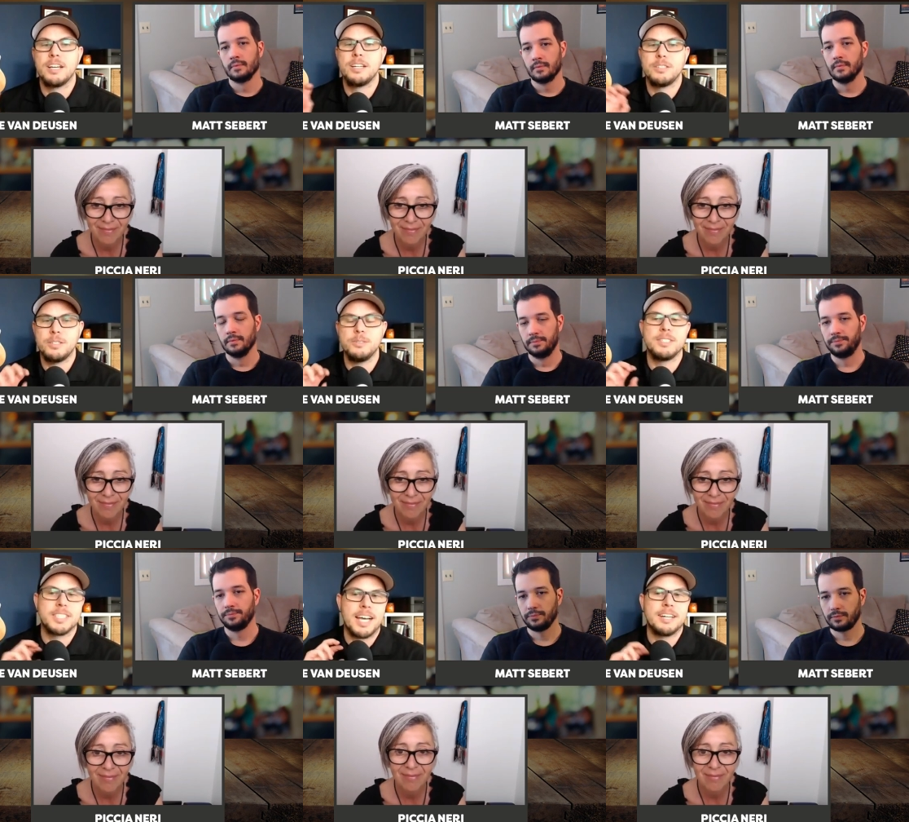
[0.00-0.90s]
Speaker 1: to
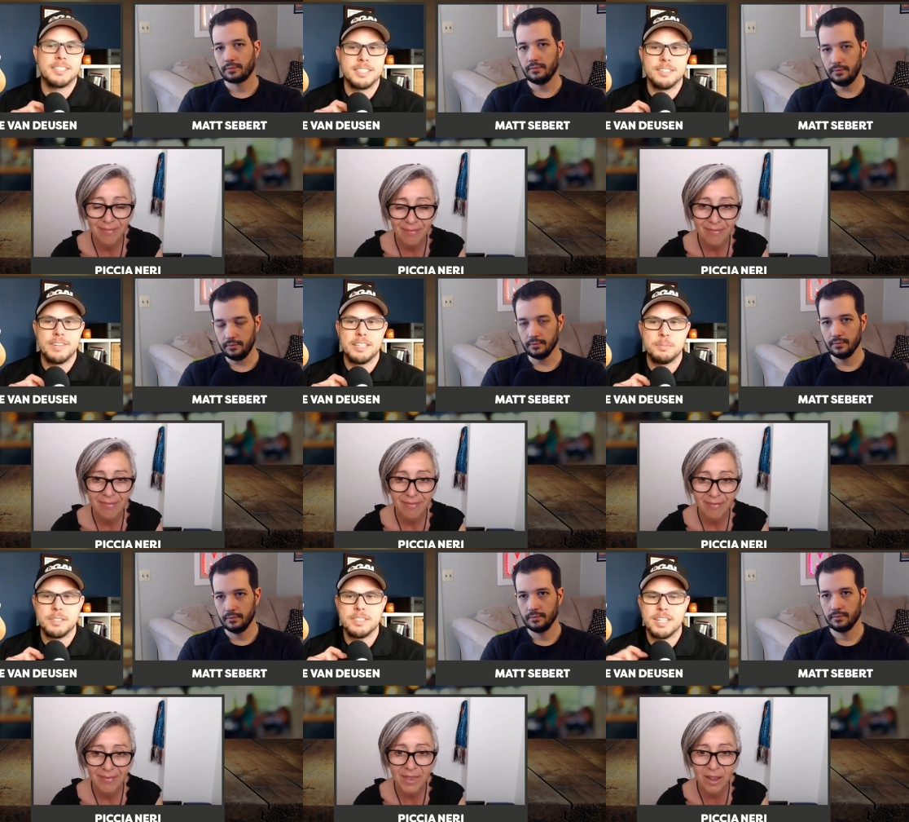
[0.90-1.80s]
designers and
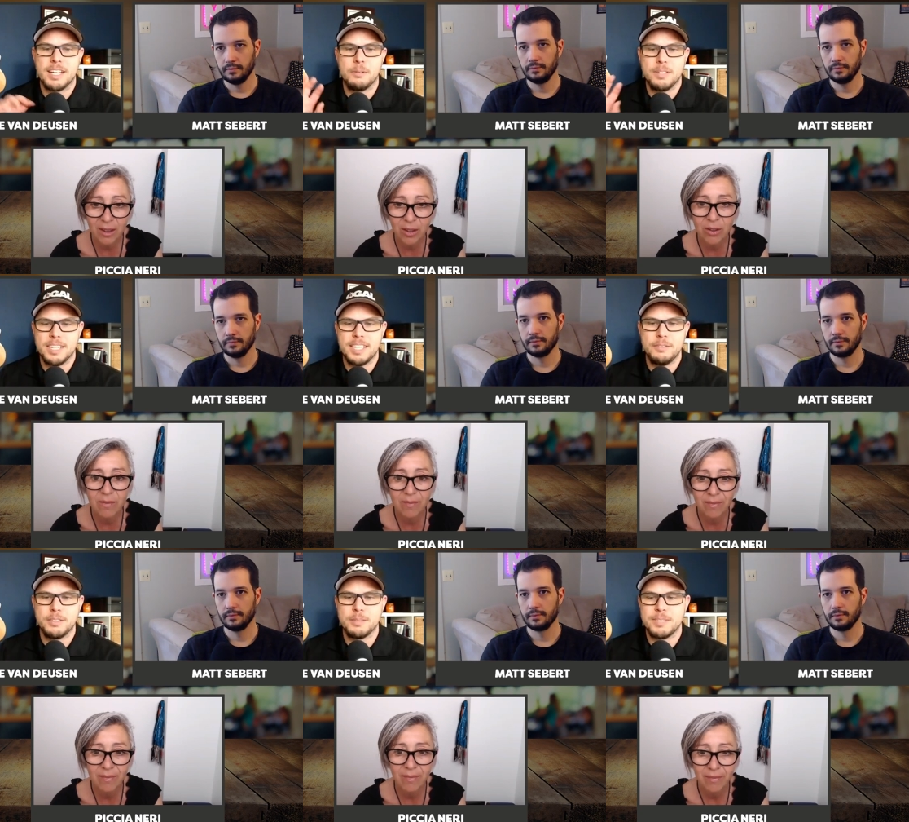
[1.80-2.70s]
developers. And I want to give
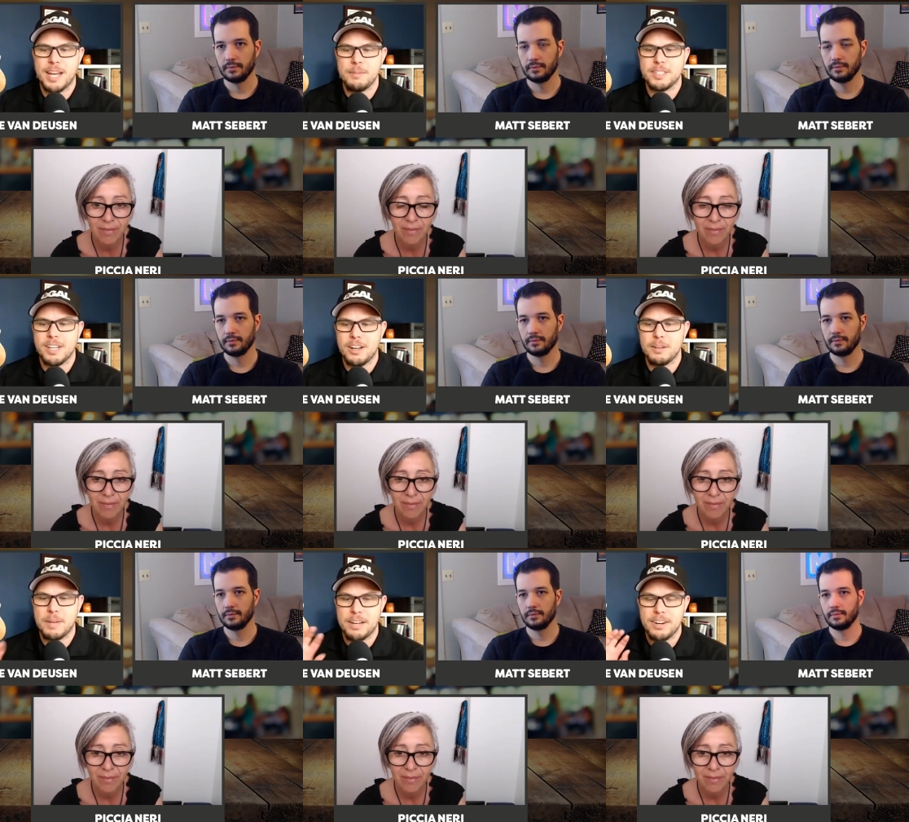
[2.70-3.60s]
you some time to talk
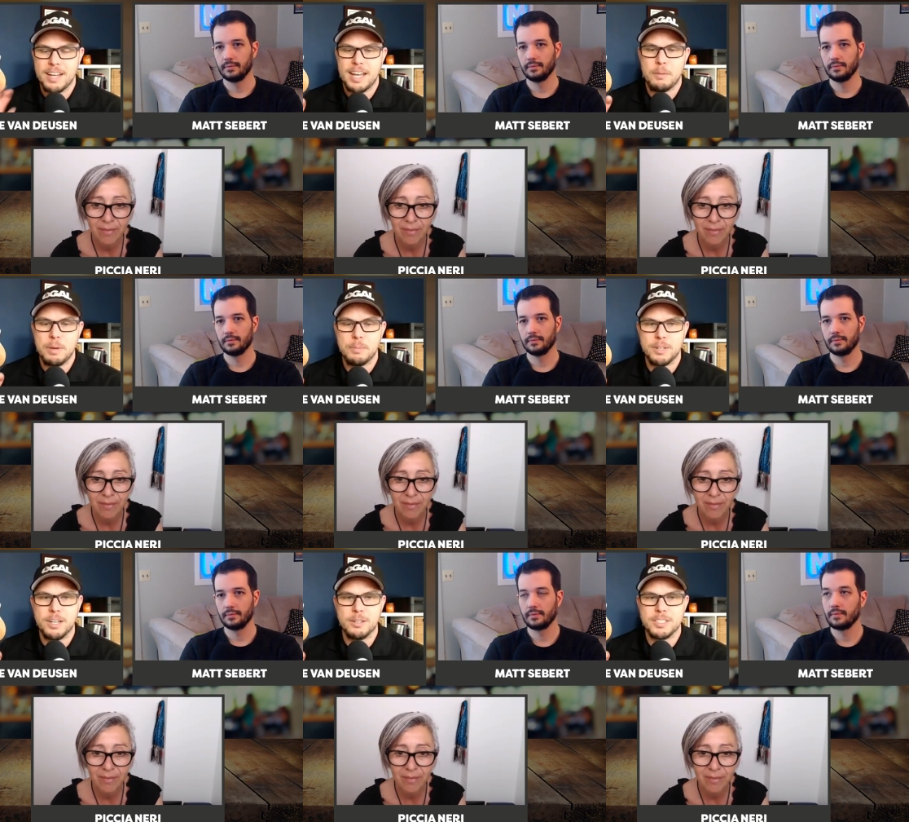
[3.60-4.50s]
about how people
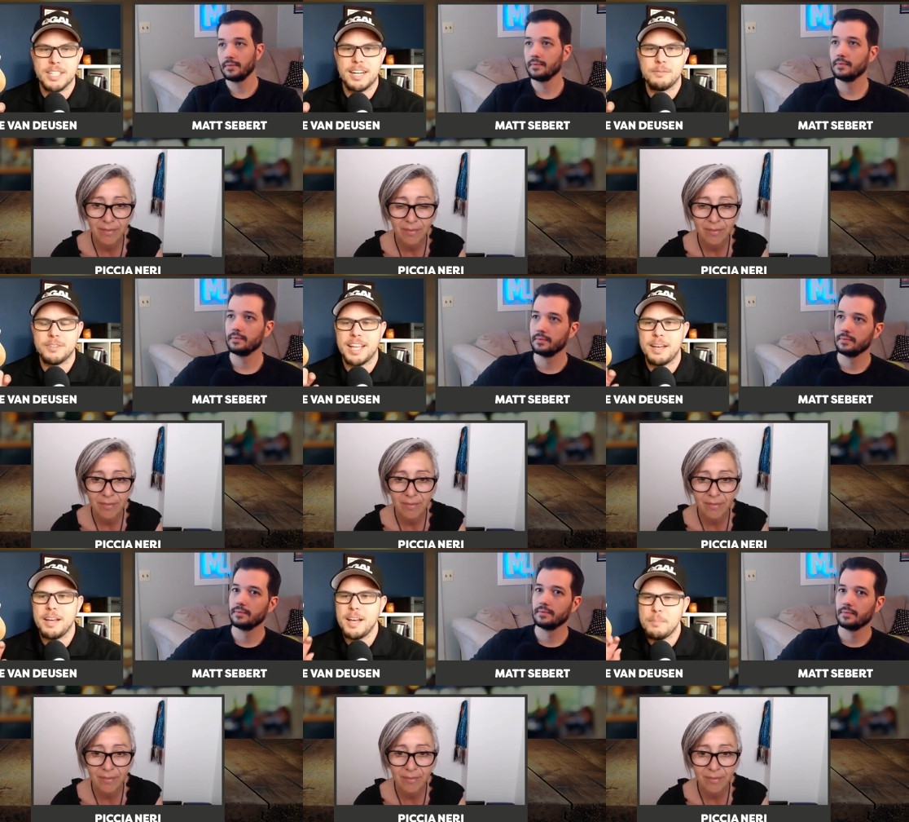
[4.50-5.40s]
can go sign up for that.
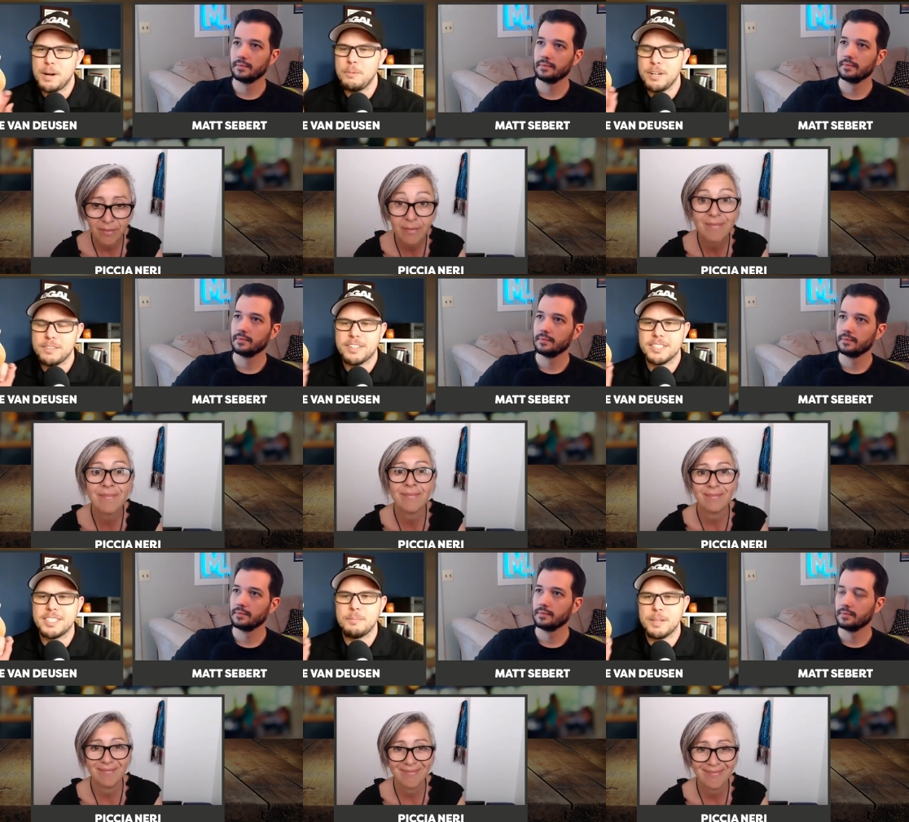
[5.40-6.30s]
But I wonder if there's
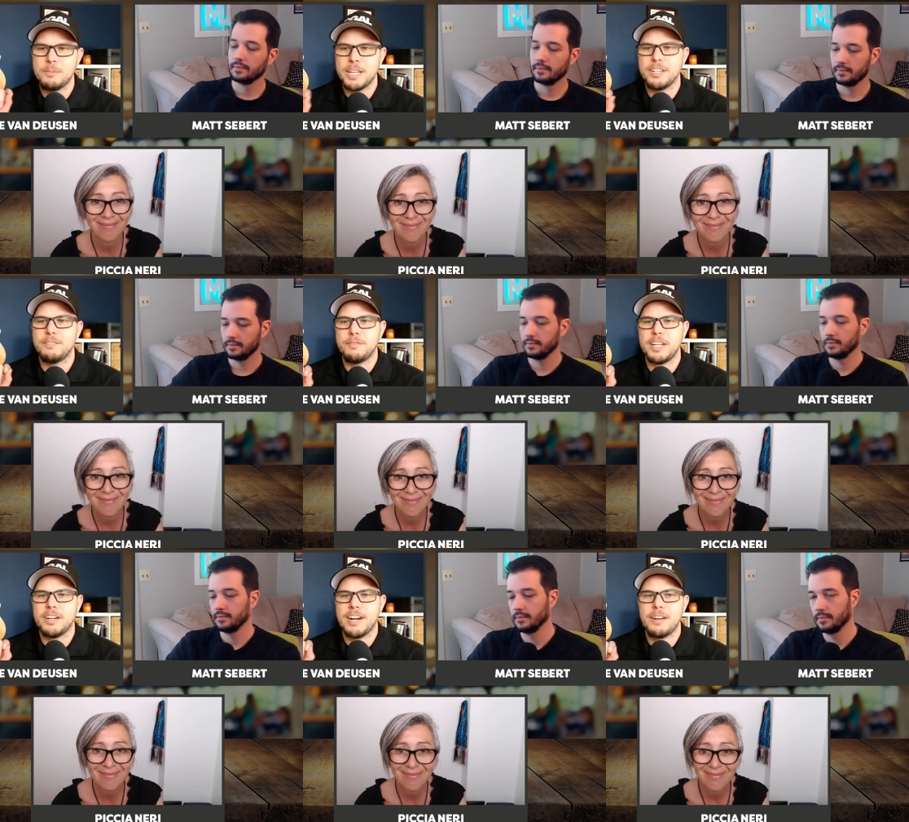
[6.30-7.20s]
something we couldn't
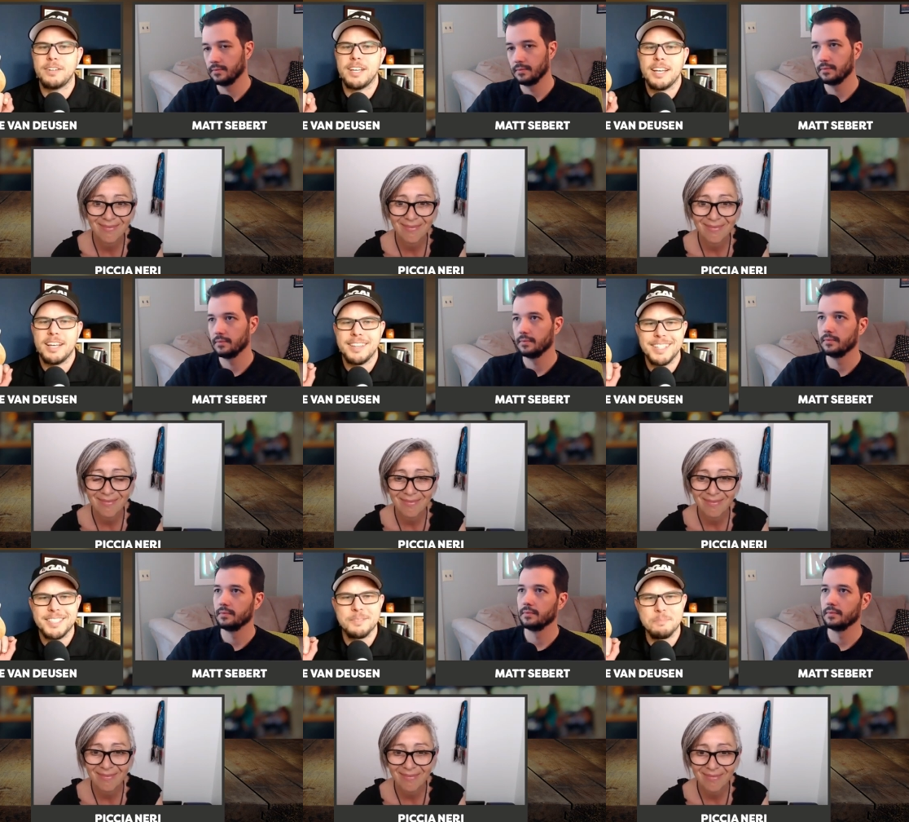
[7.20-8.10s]
figure out
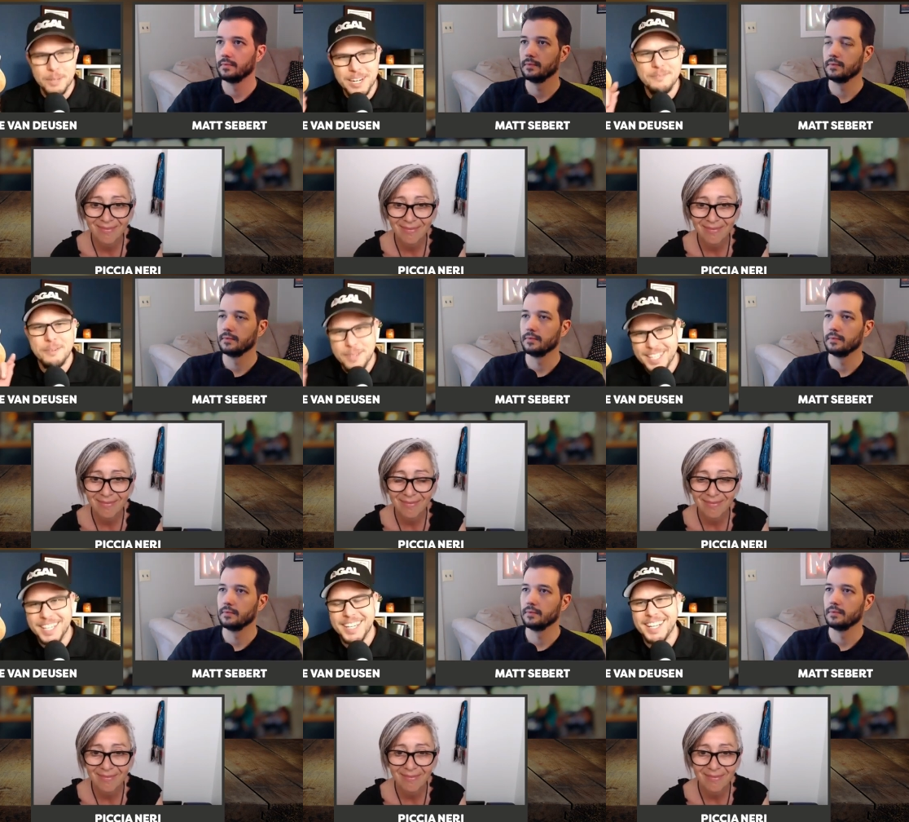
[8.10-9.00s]
that's brief and we
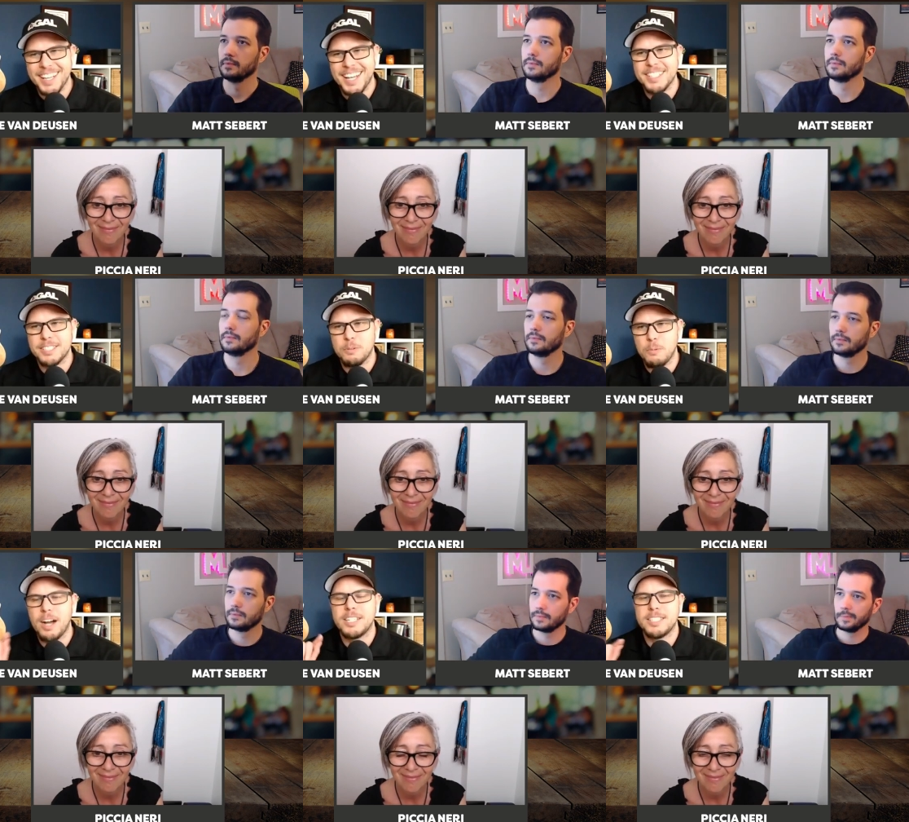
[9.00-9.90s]
could get clients to
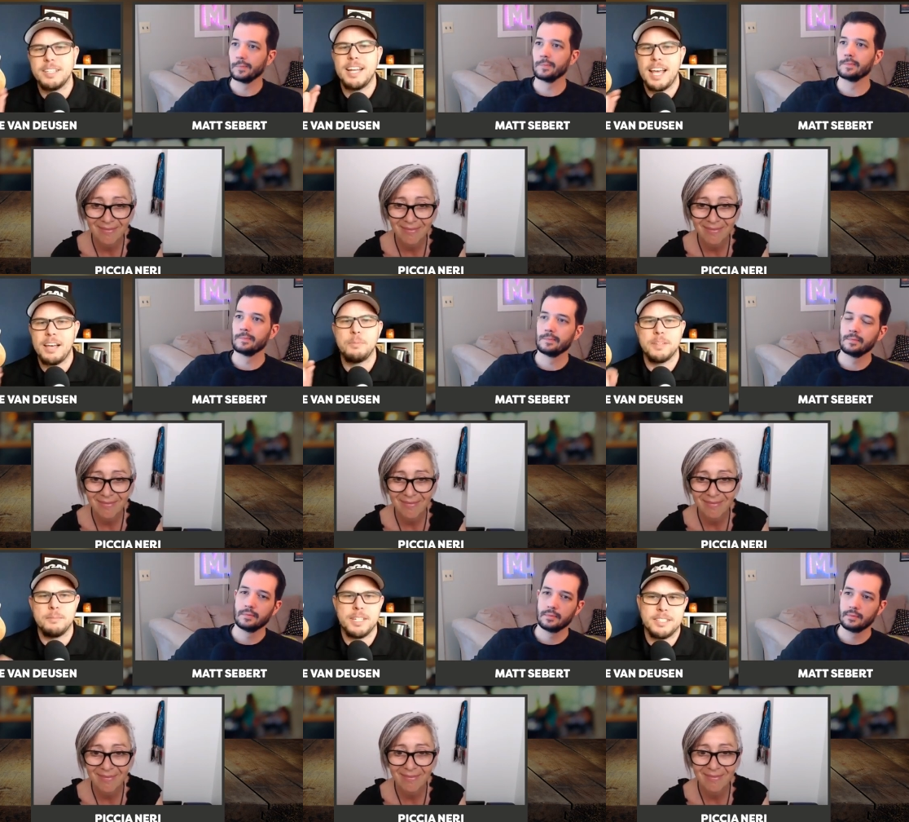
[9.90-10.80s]
watch that help
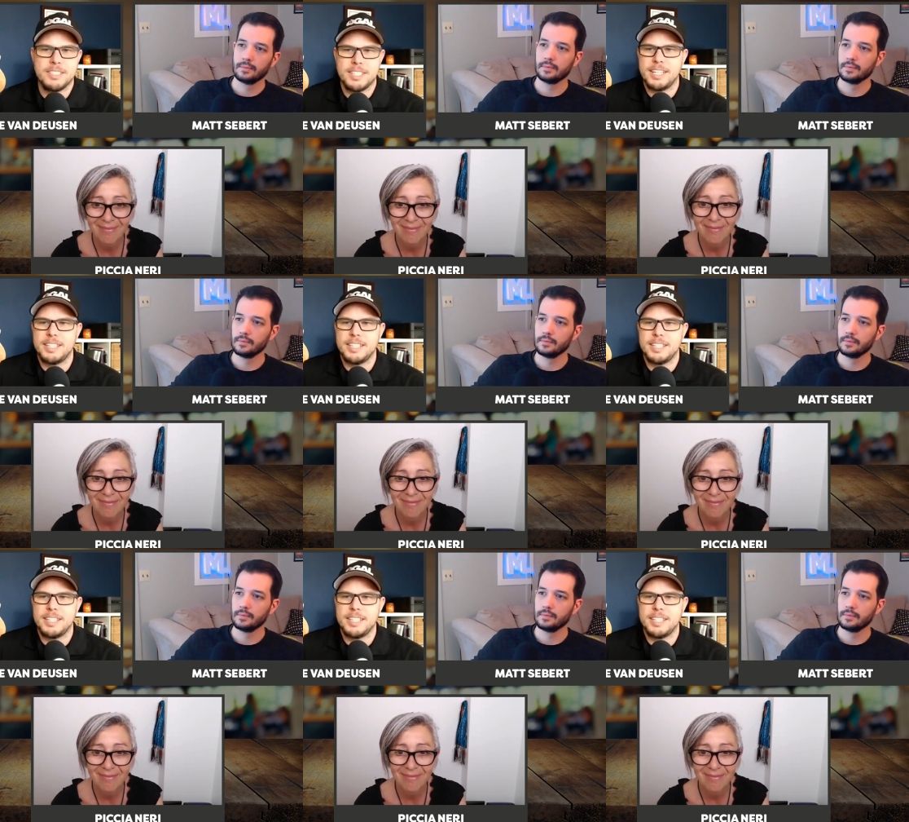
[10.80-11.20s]
them understand this